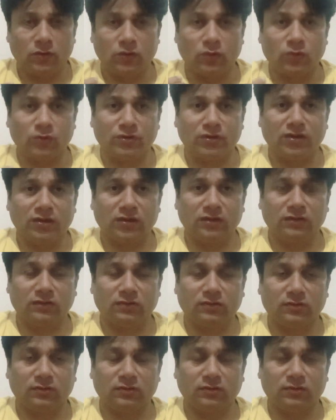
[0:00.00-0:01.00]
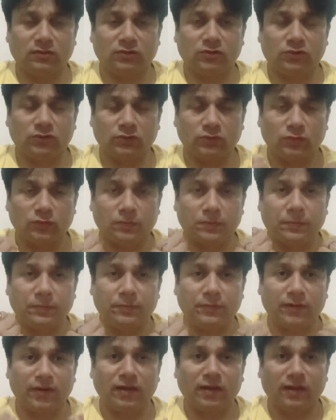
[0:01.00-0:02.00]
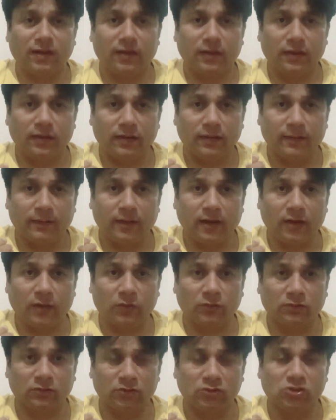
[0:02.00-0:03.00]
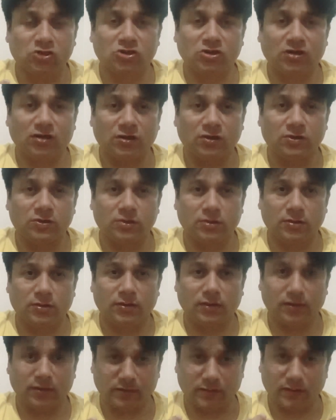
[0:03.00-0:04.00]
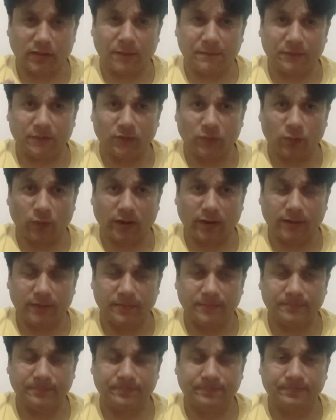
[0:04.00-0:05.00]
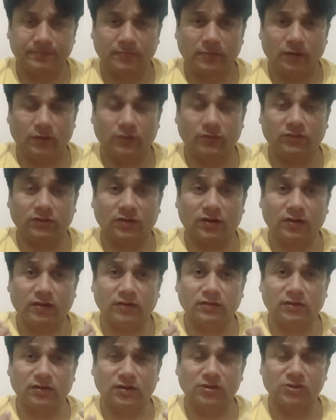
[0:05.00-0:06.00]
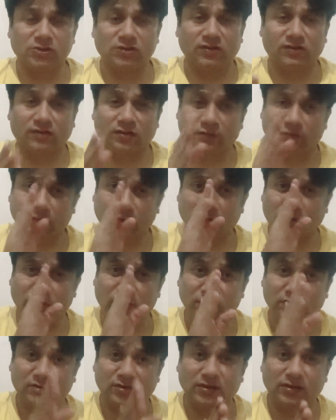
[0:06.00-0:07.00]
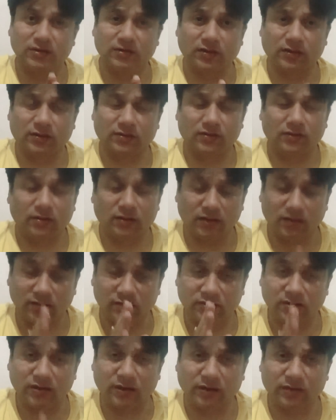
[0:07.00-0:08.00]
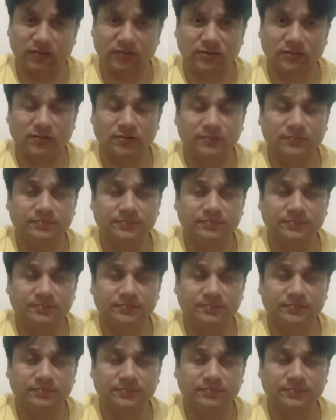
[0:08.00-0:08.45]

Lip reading: who need to bring out the change in a rapid way with our intelligence and with our intellect.